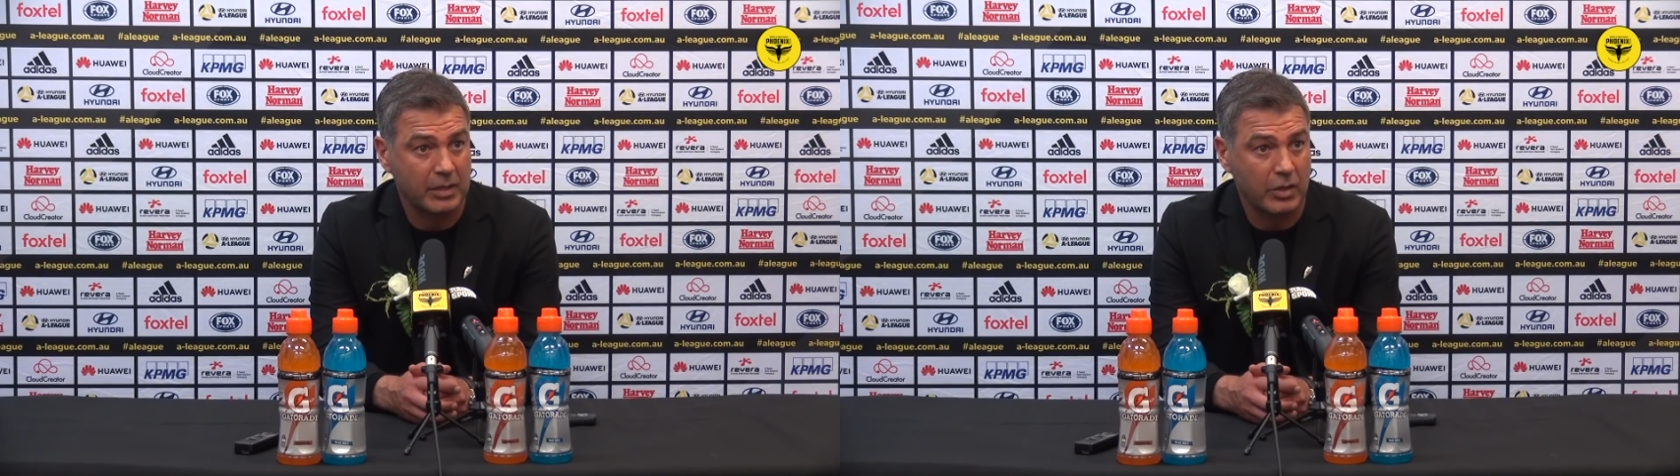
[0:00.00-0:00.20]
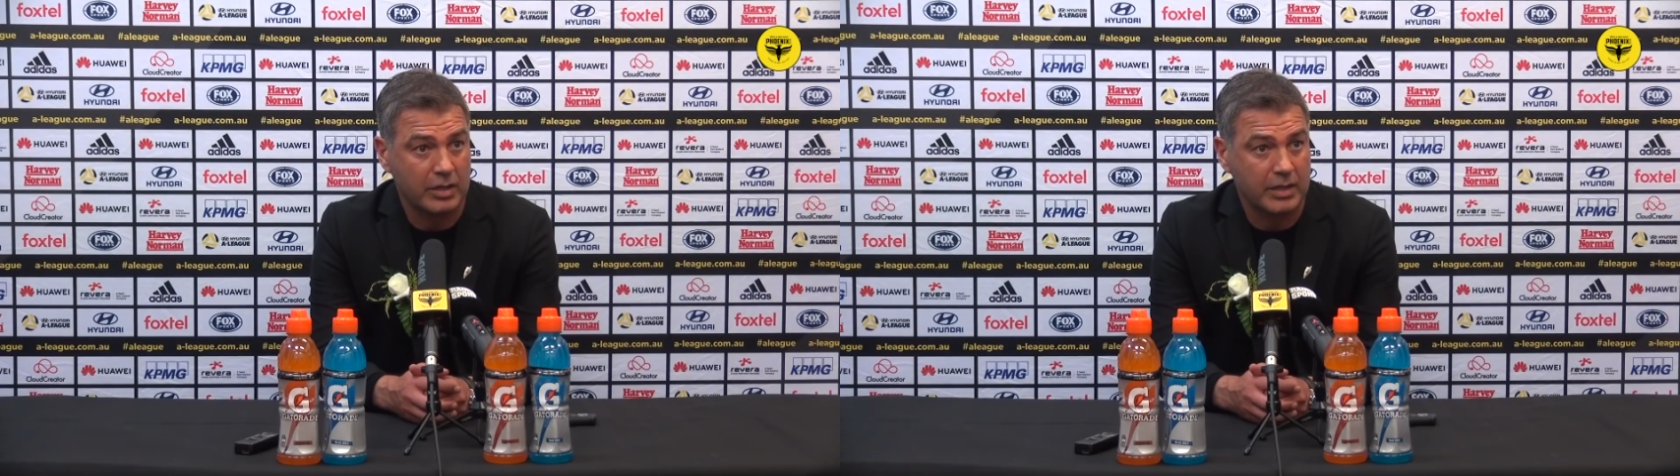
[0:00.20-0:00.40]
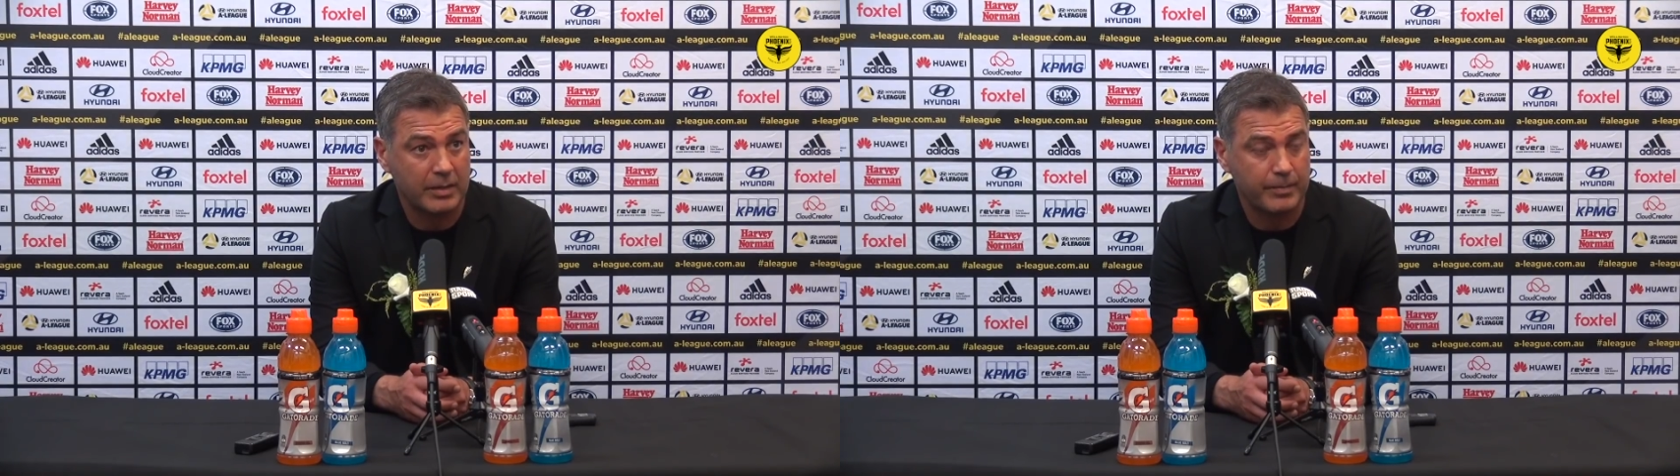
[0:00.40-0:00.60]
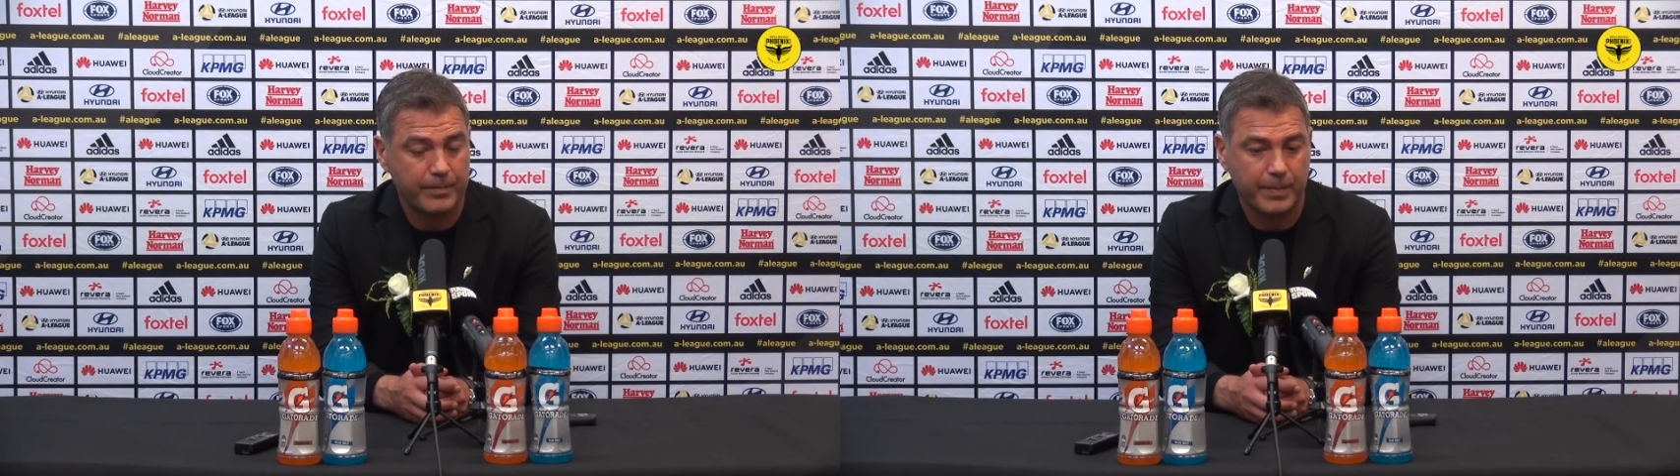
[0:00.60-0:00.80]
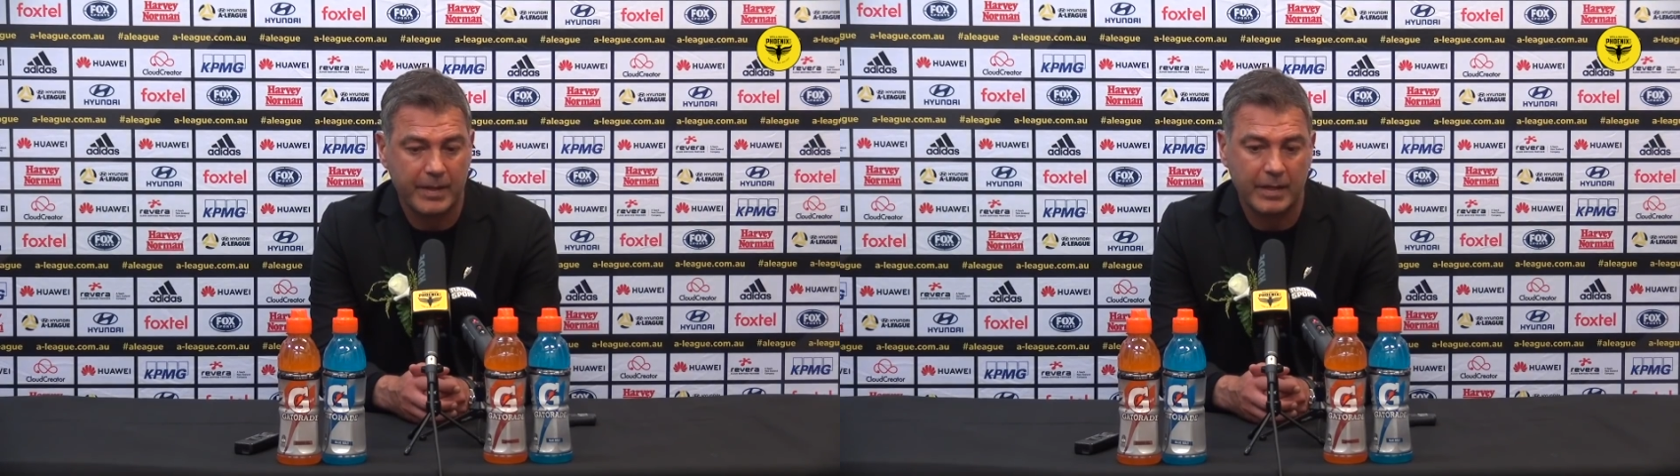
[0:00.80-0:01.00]
like that.
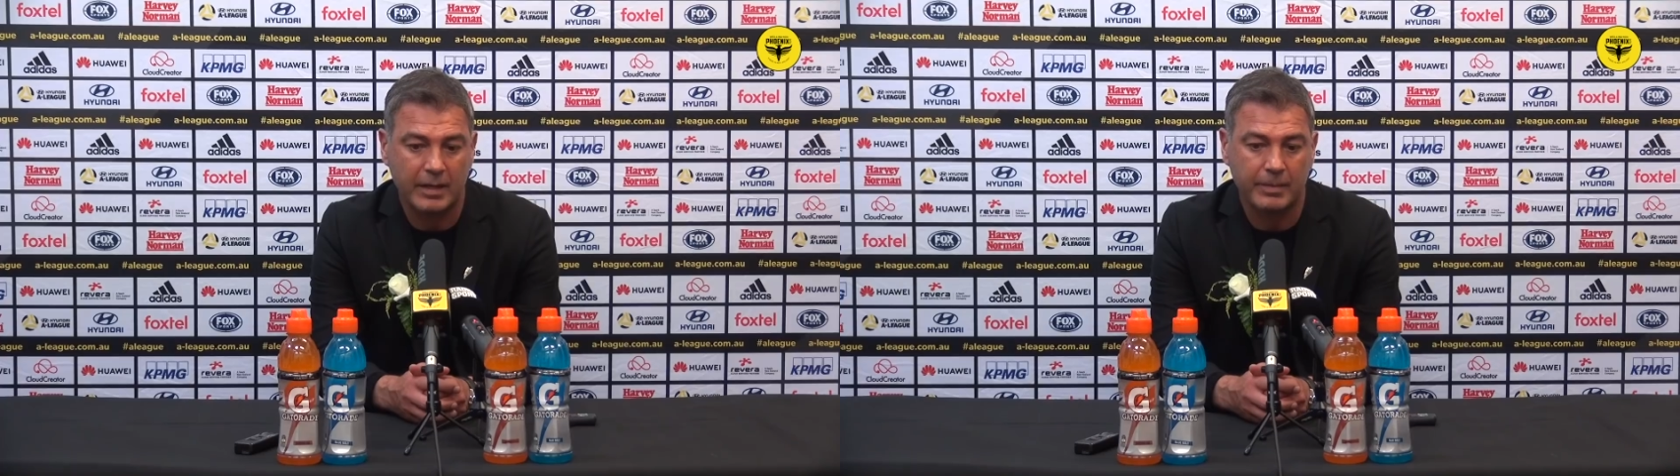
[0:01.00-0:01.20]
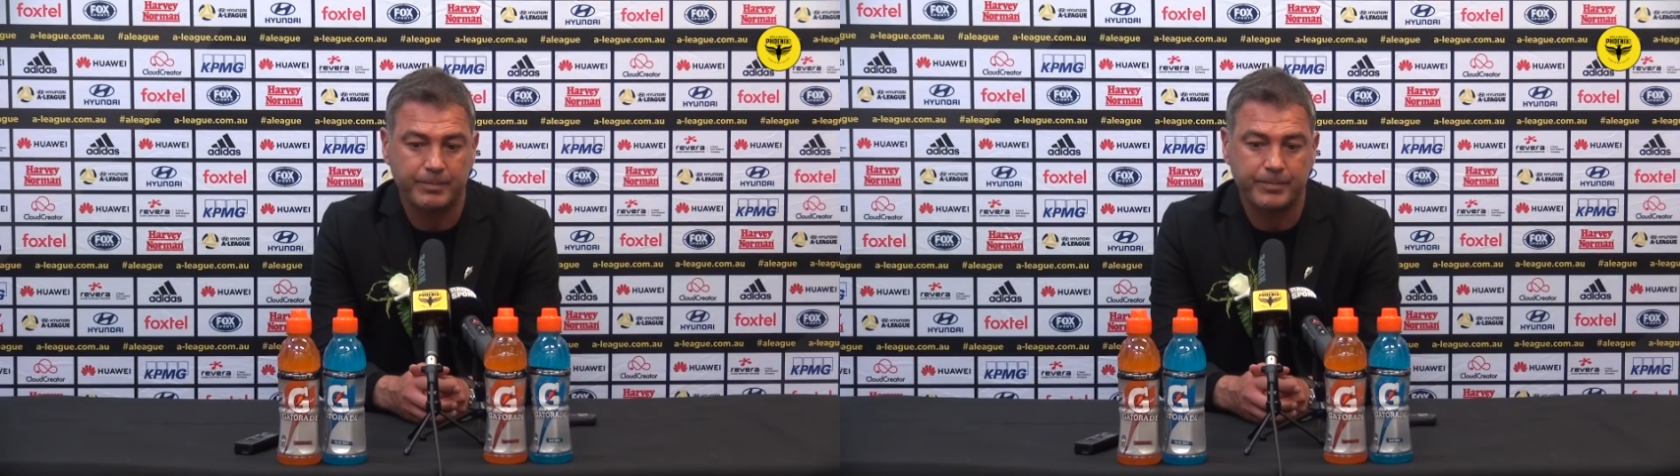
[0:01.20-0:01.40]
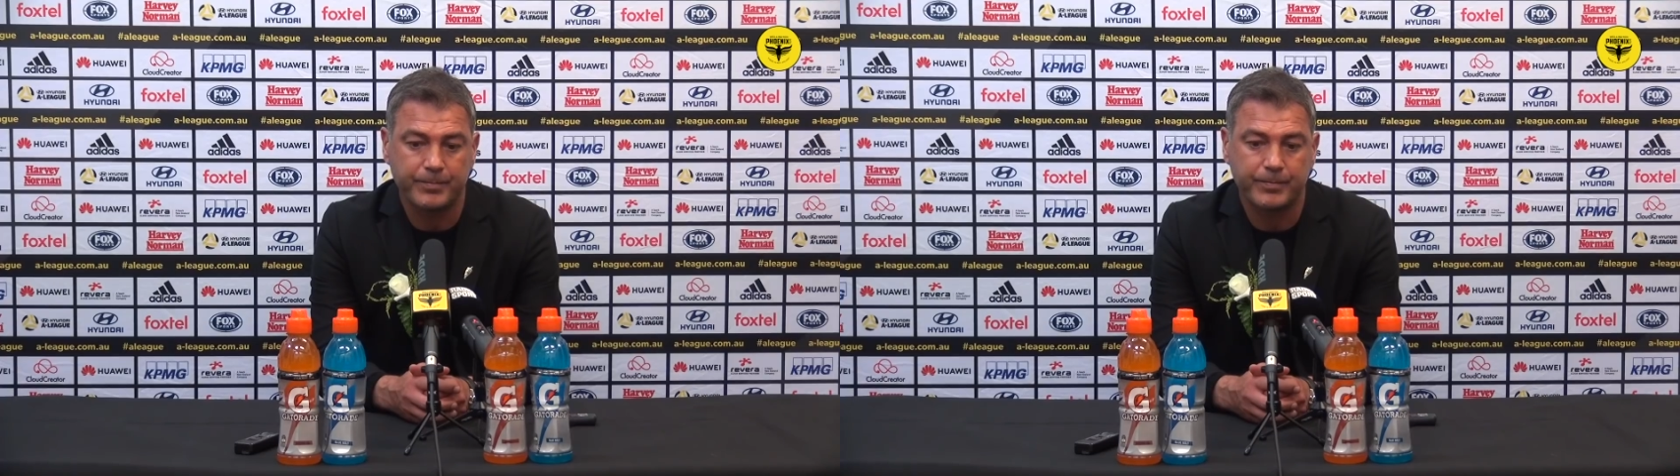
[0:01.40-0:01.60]
I'm